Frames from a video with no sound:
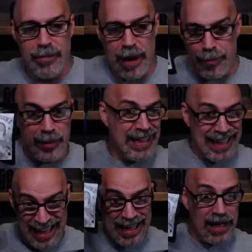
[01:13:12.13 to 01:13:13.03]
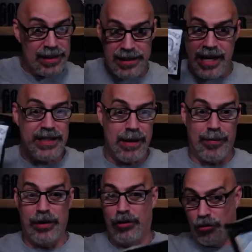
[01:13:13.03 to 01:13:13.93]
my big head takes
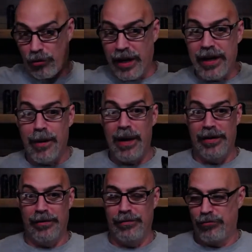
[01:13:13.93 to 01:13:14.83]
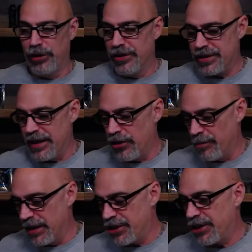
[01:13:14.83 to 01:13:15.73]
up a great amount of real estate
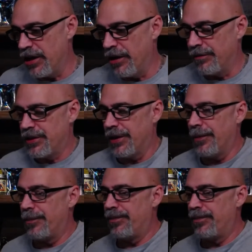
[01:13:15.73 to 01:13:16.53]
on my shelf. So